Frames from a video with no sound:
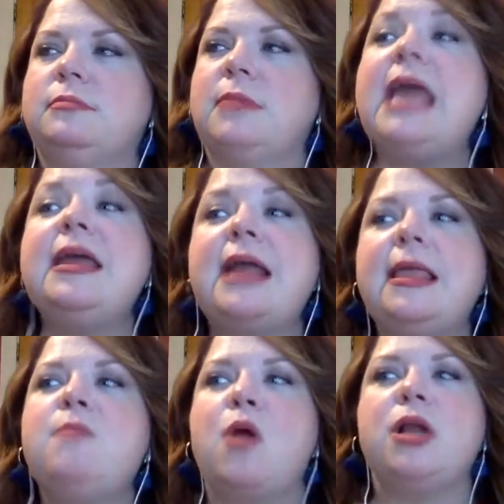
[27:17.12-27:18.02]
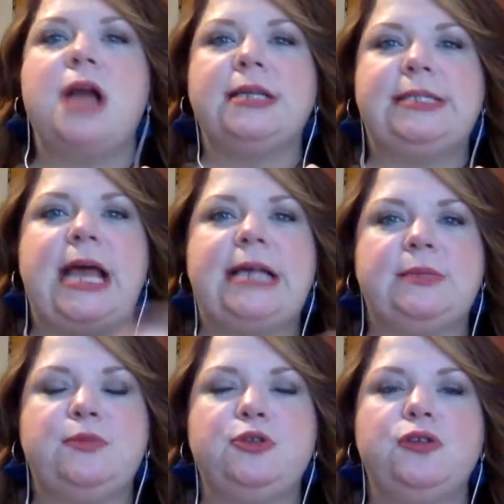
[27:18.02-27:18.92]
and I like Marty Noxon as a
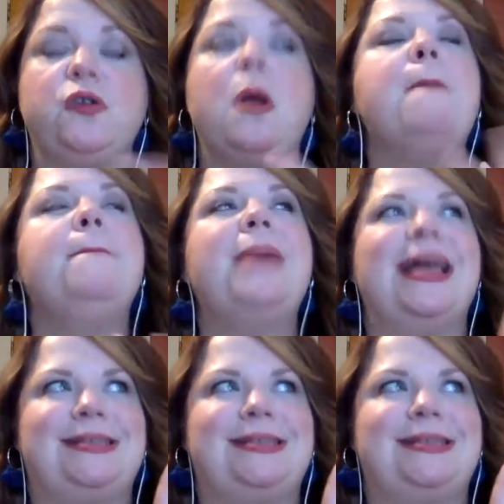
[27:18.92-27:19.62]
producer. But